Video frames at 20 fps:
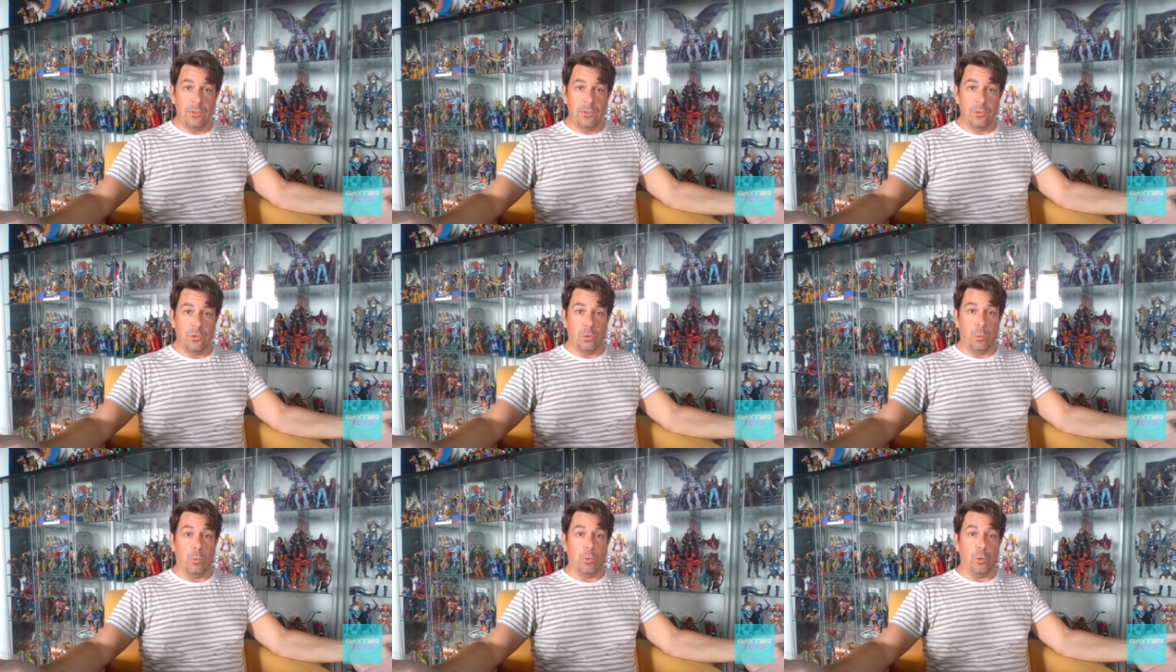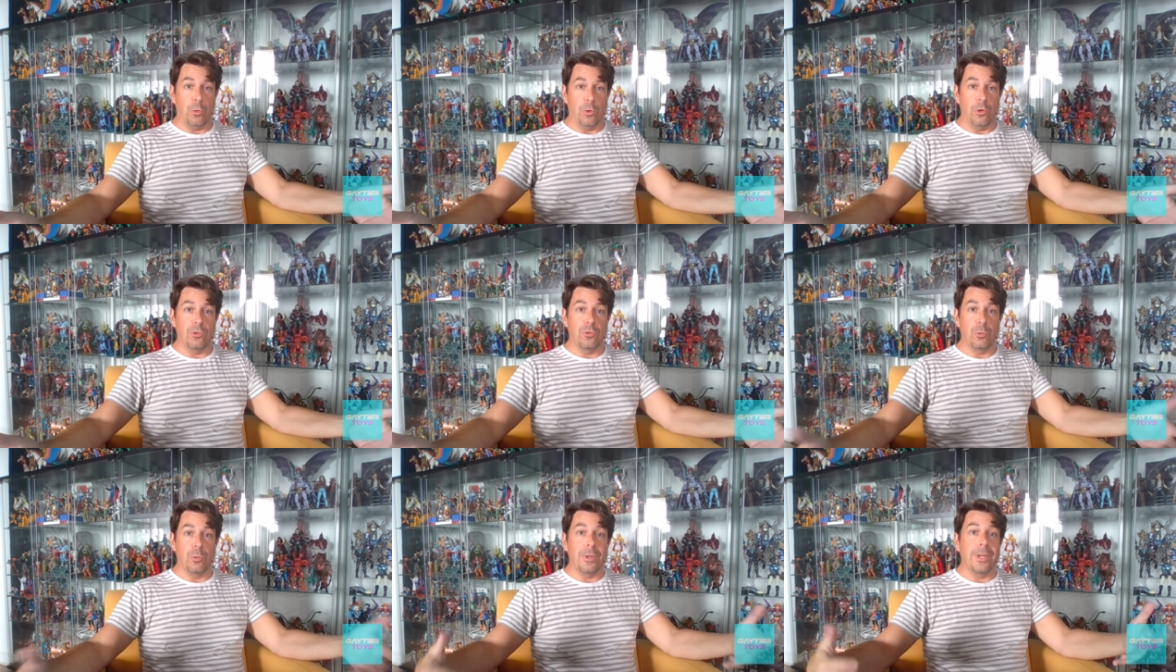so we're
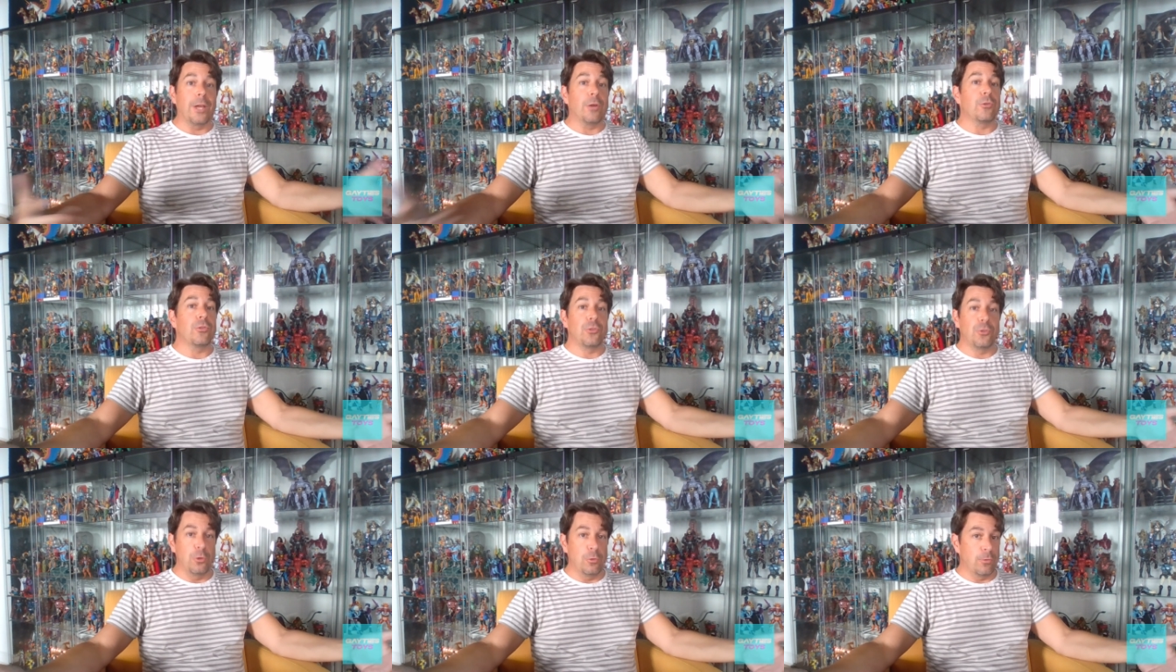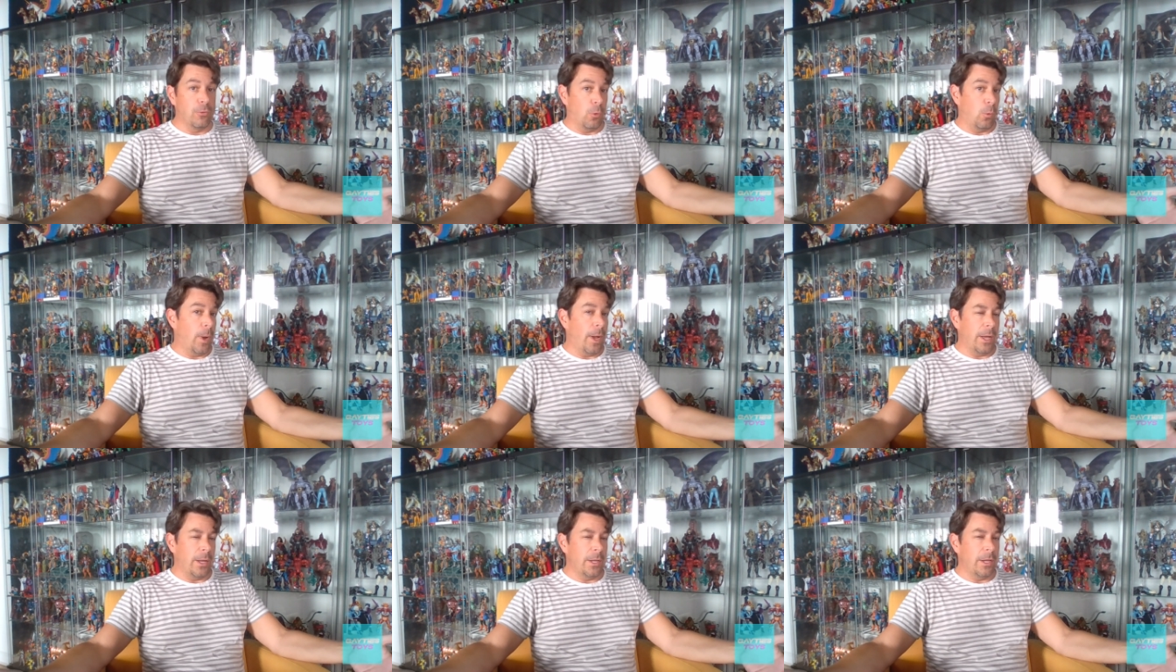going to announce to
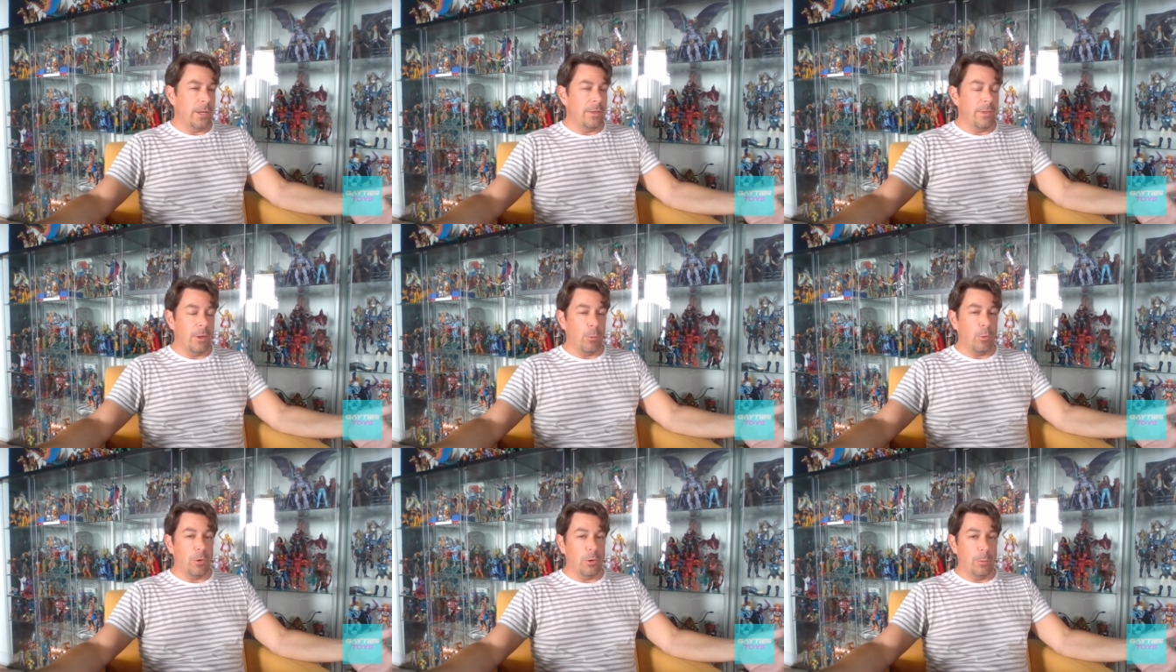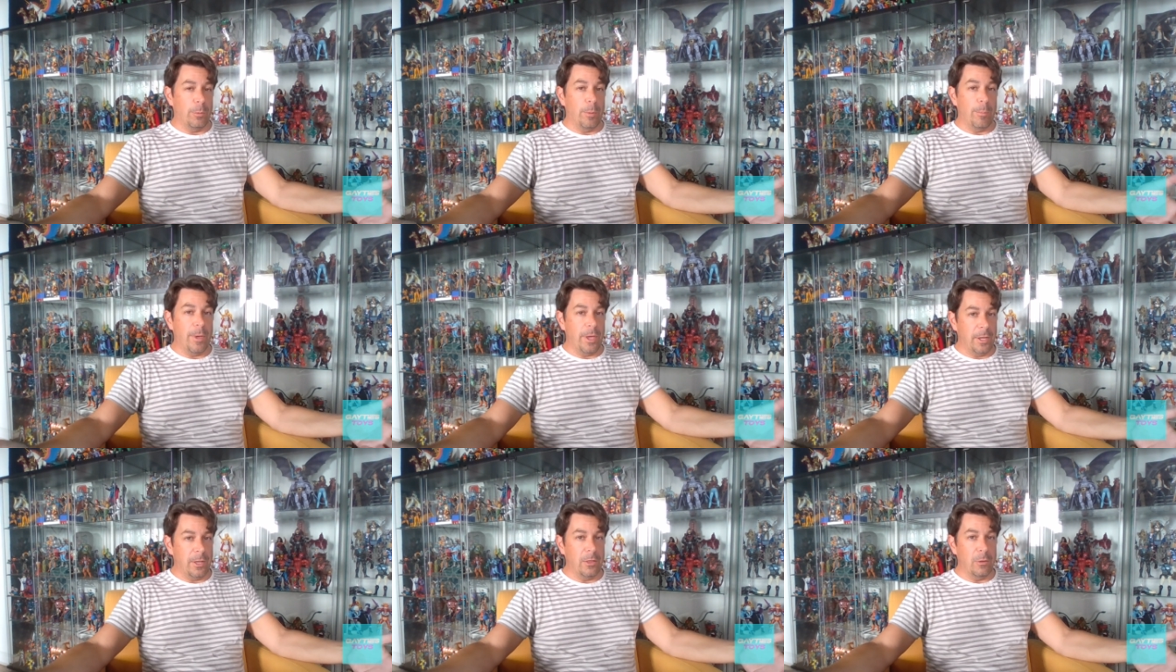Variety that we're going to be
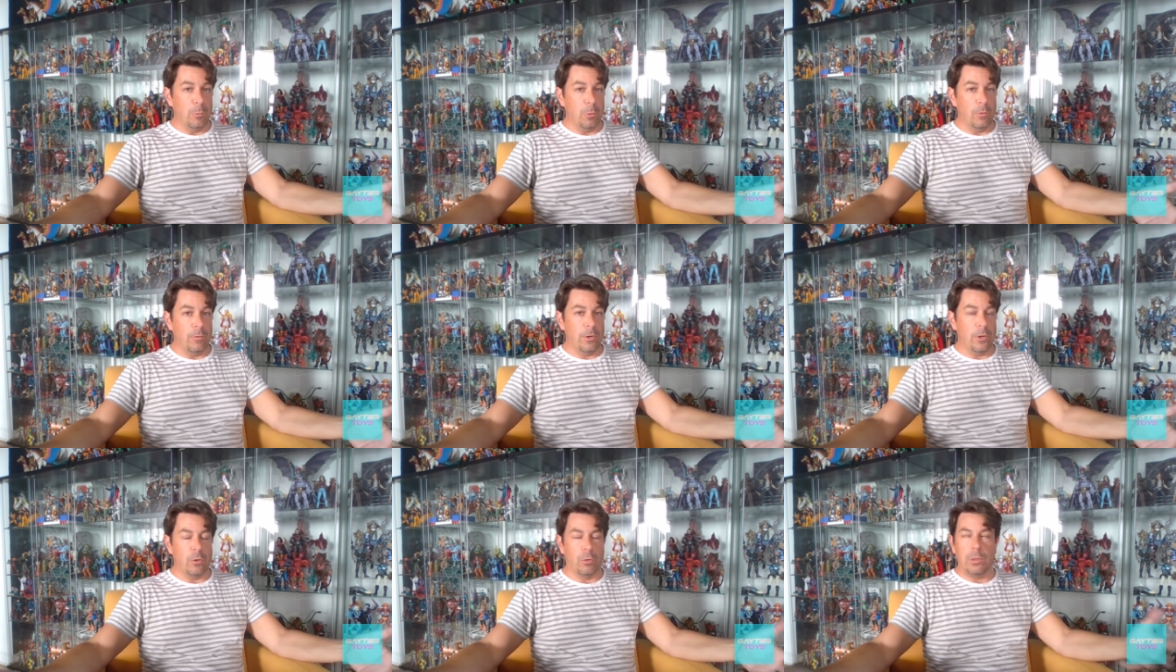making the movie,